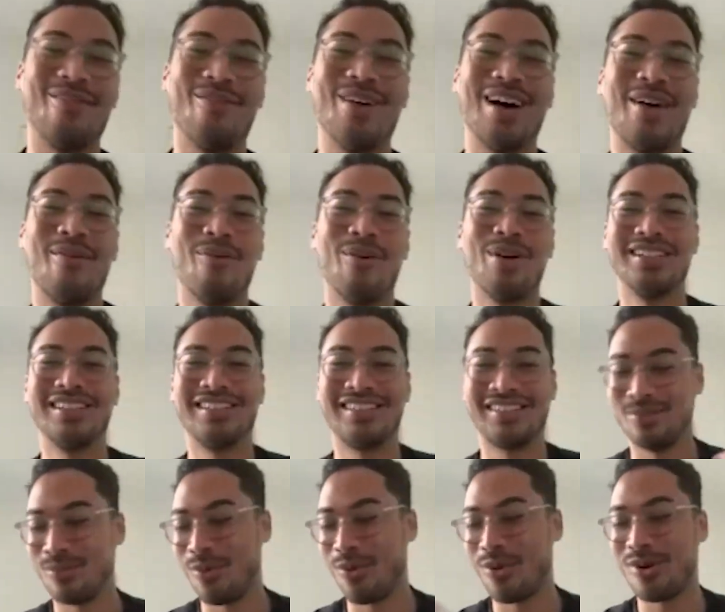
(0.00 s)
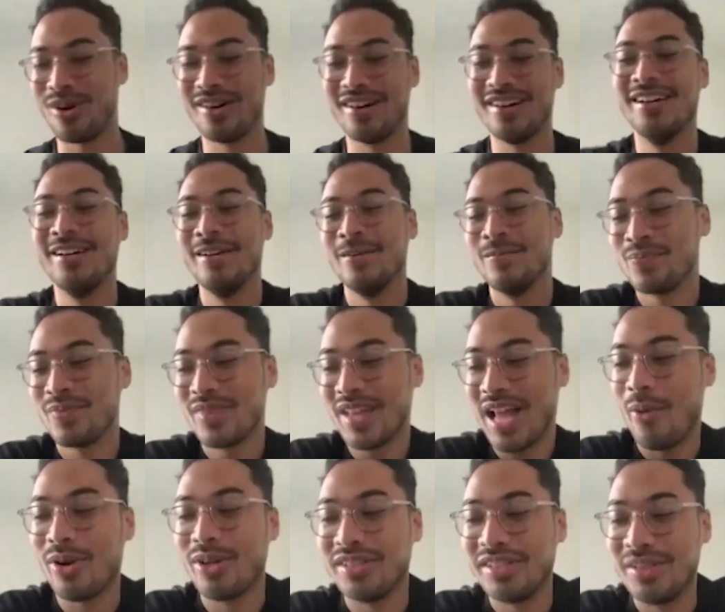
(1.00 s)
I want to see more.
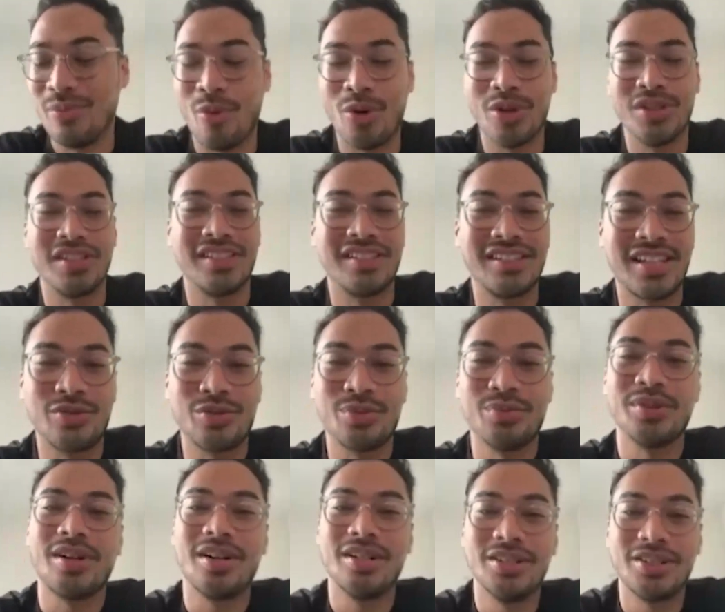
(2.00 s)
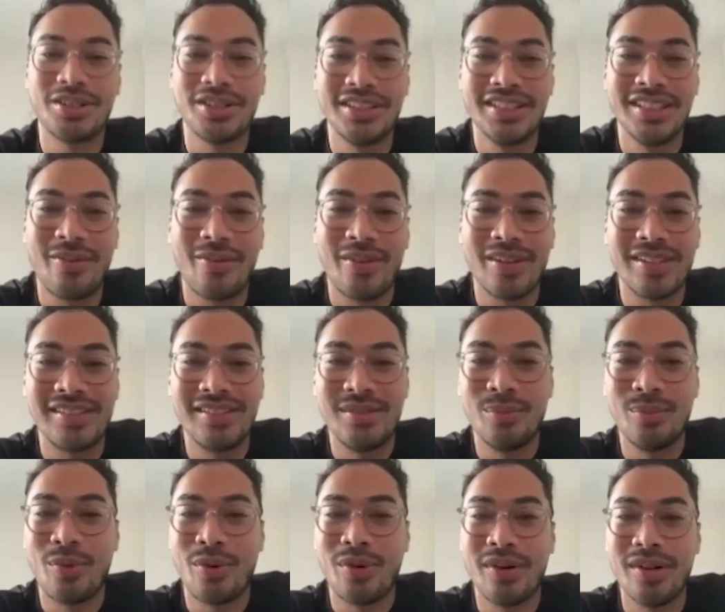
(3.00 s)
I want to see more success from the country. I want to see
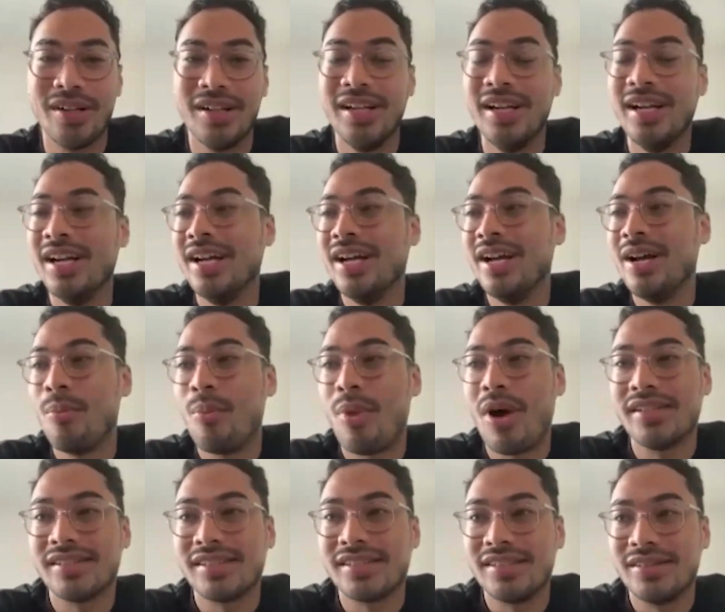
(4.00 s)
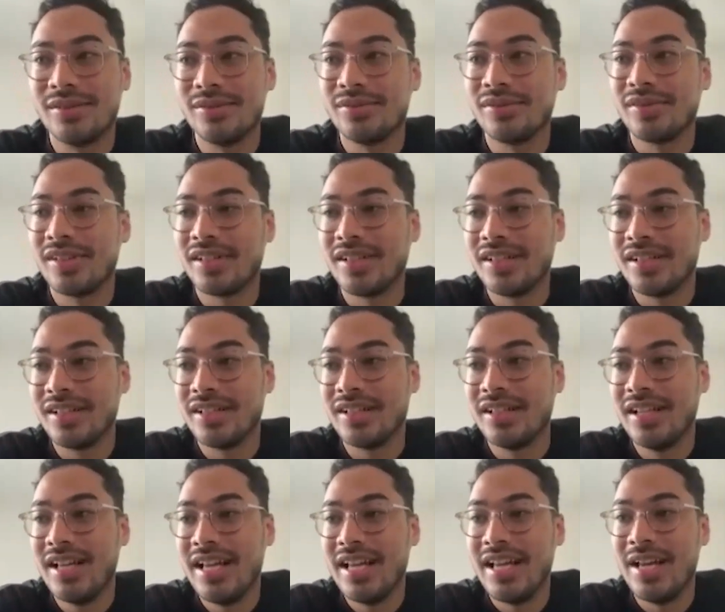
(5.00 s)
more positive
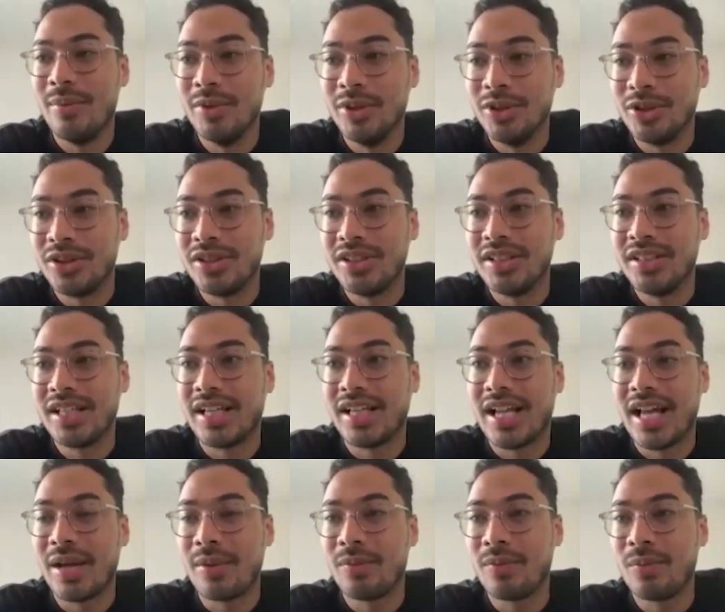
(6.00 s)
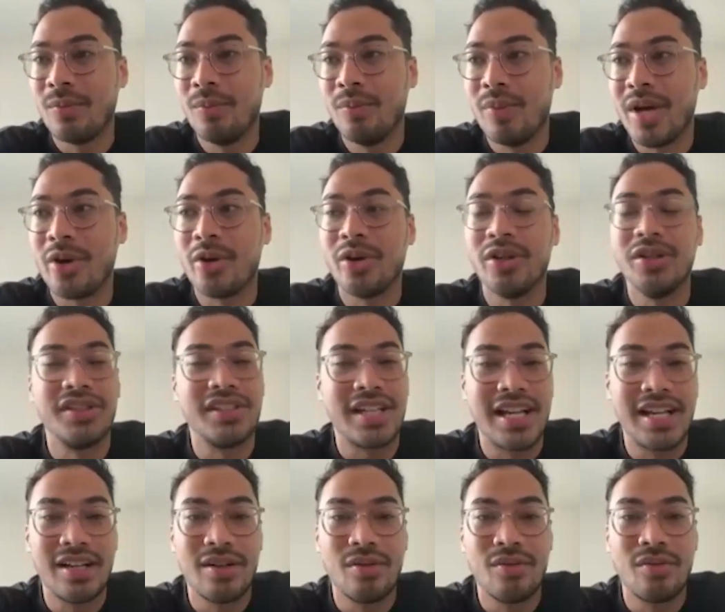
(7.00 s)
imagery and like better
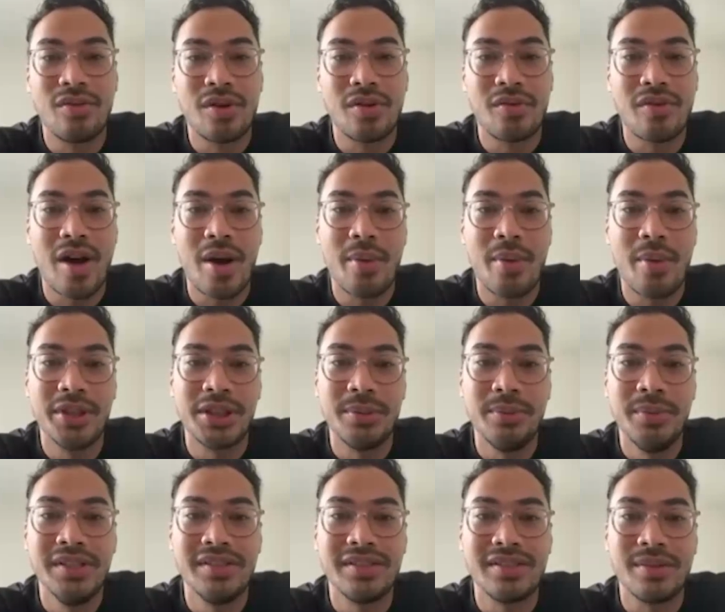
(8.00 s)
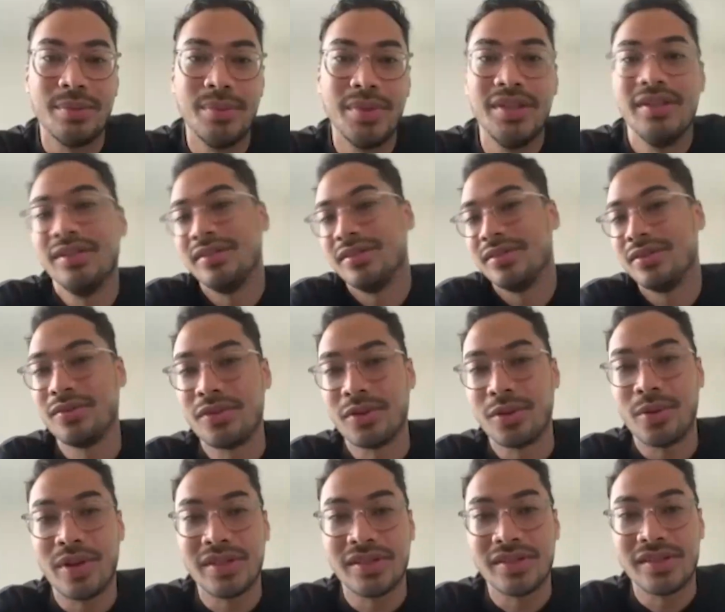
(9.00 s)
understanding of how much it means to me for
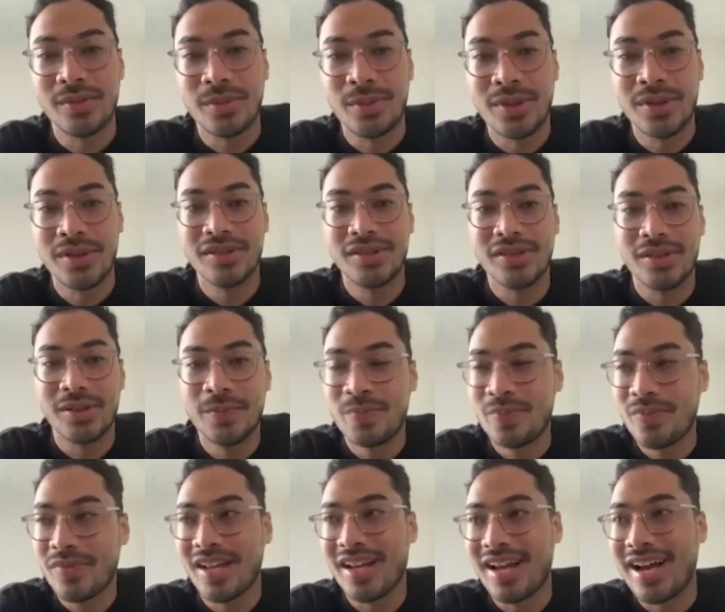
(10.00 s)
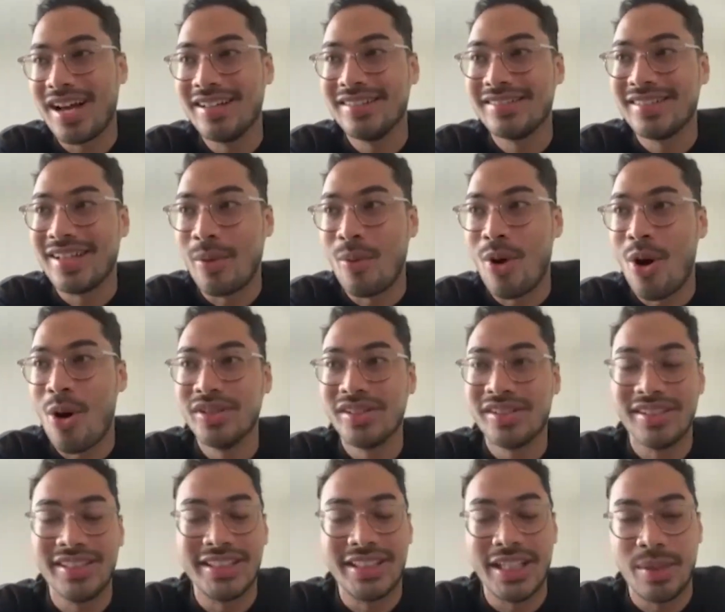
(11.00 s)
the rest of the world. So I'm always
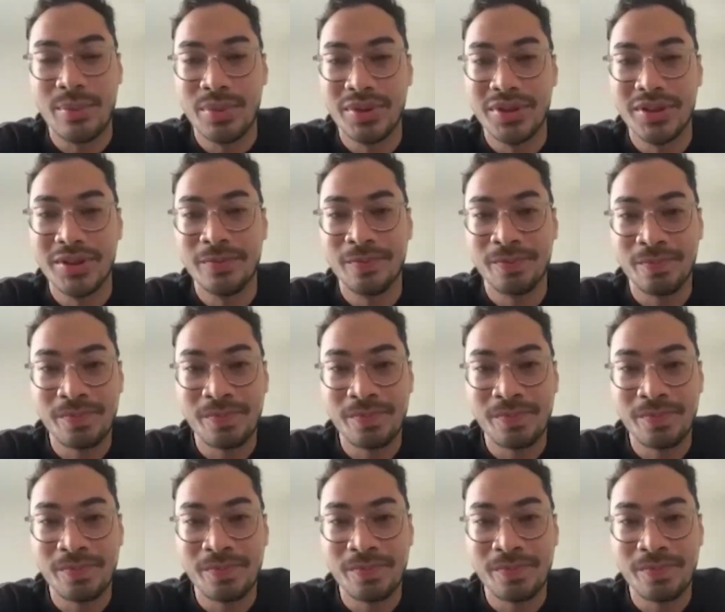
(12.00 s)
going to champion.